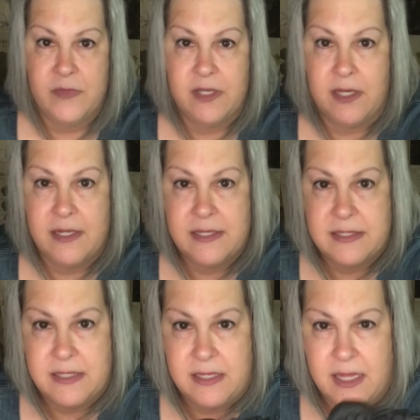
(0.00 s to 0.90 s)
You can
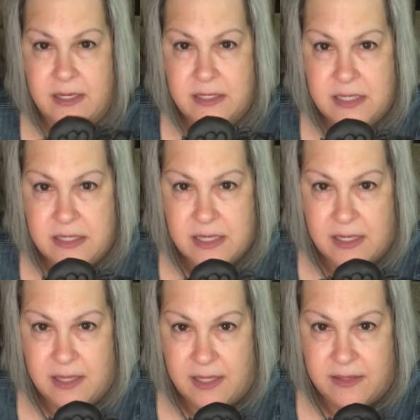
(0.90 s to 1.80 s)
see that
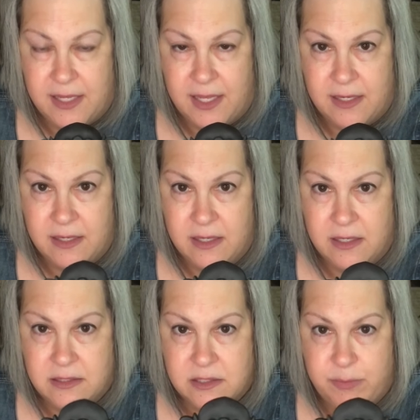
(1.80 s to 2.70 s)
detail on that.
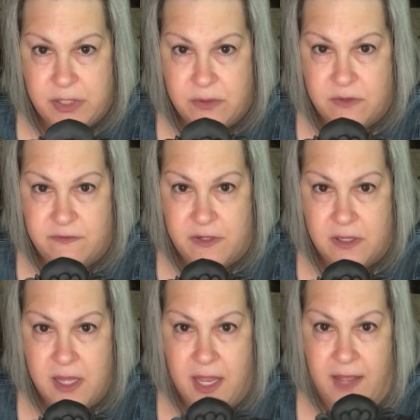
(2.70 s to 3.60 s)
It's beautiful.
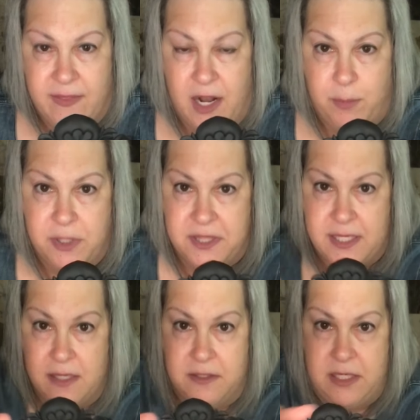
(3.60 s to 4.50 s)
And then I'll put the
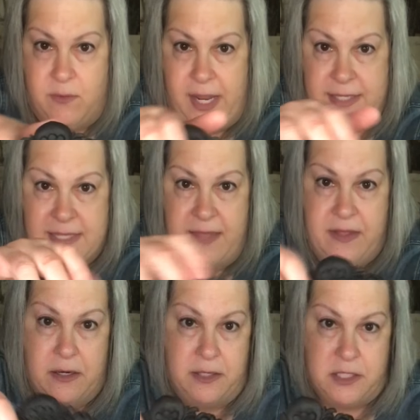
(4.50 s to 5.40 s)
gilding wax on
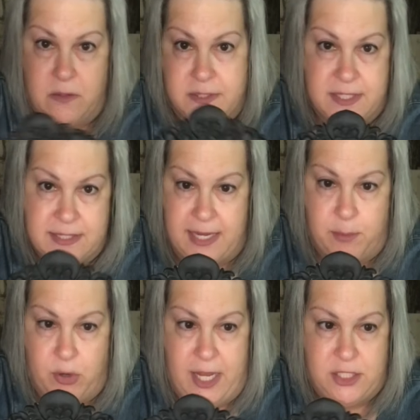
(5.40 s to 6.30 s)
there and use this on a
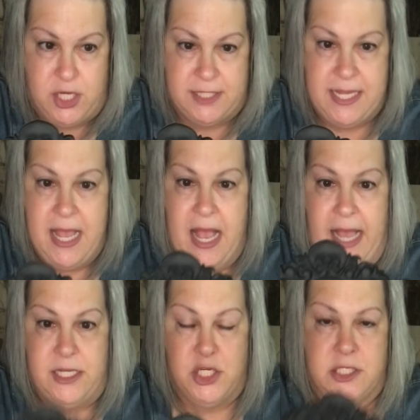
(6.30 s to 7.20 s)
project.
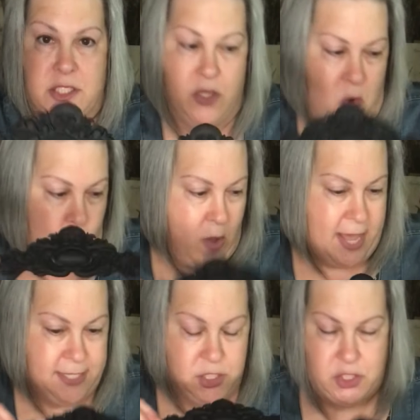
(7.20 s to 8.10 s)
I just don't
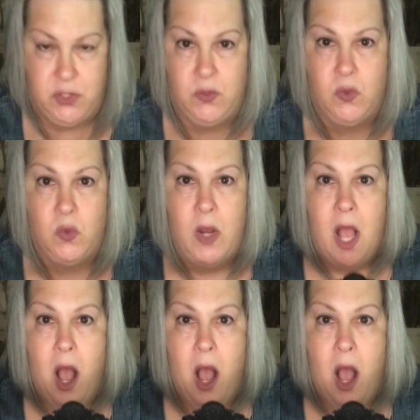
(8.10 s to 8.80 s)
want to